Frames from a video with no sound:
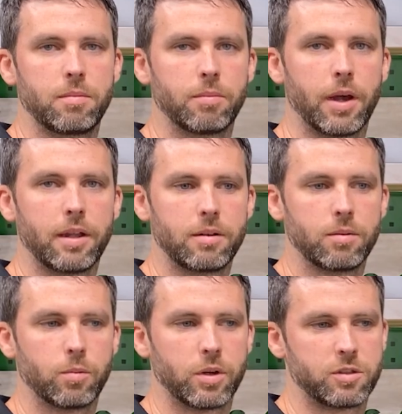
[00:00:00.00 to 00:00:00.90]
but
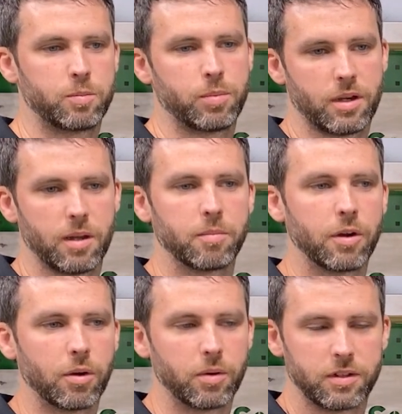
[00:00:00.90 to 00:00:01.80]
what's become
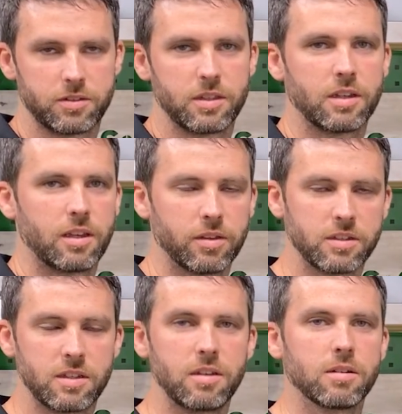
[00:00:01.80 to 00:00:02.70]
known as the
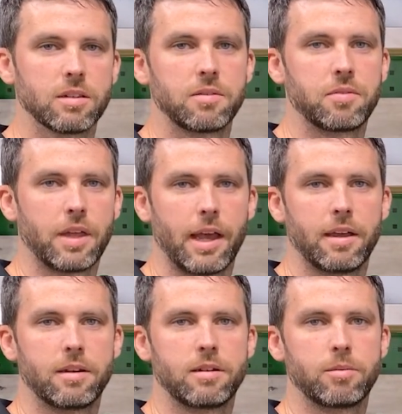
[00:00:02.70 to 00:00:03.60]
Achilles heel of
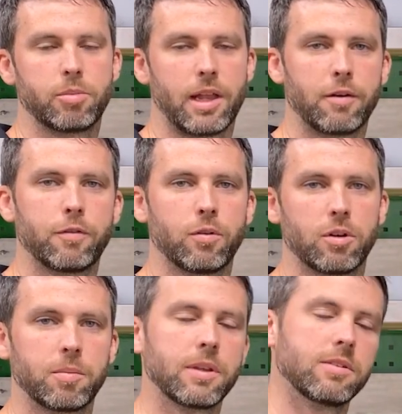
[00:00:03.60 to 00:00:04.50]
that
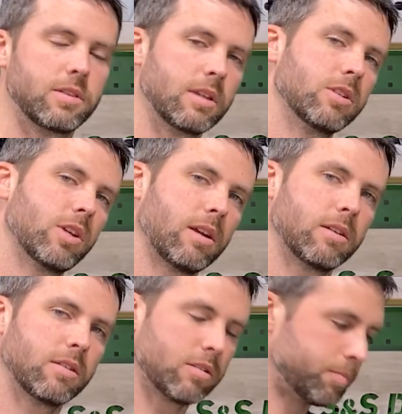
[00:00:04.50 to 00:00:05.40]
platform is the
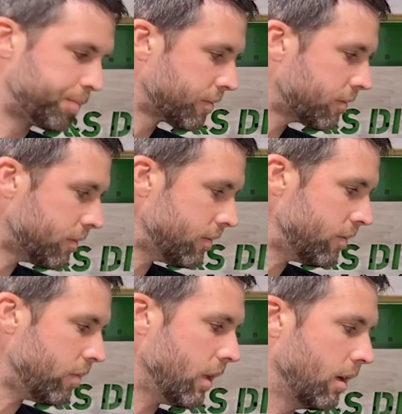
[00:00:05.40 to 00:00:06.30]
injectors.
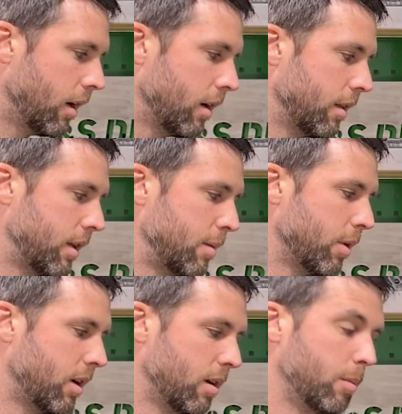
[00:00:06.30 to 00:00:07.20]
They
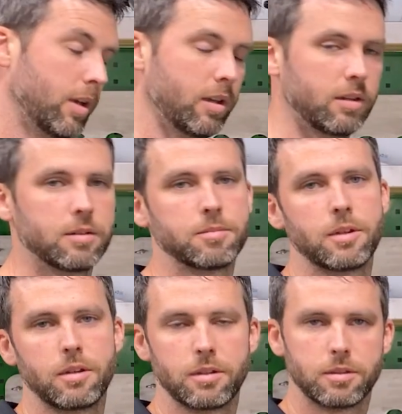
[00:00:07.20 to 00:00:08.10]
become a
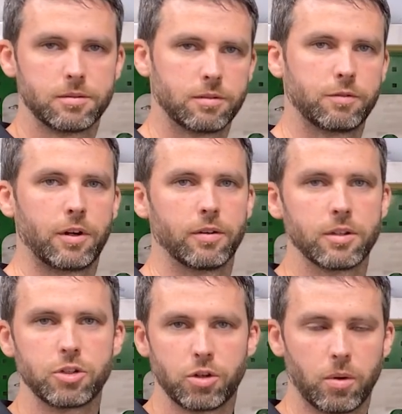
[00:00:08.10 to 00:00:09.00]

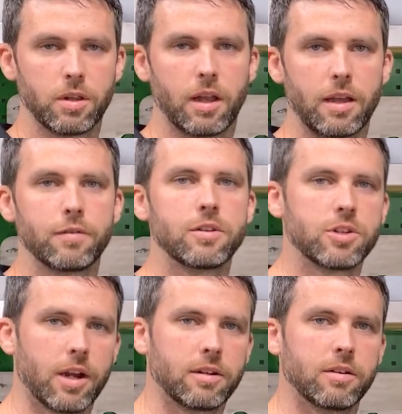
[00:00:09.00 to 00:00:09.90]
fairly short life
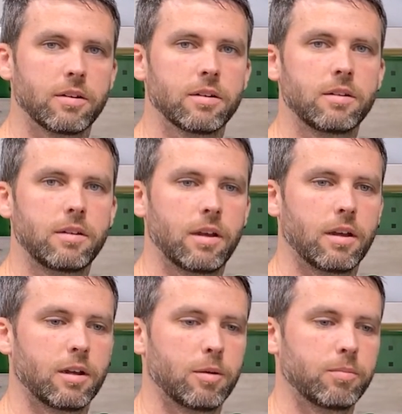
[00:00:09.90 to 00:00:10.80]
injector.
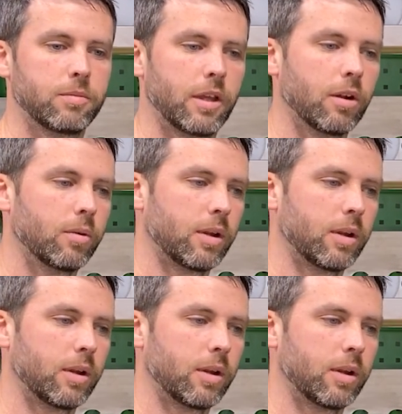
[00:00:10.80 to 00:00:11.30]
They don't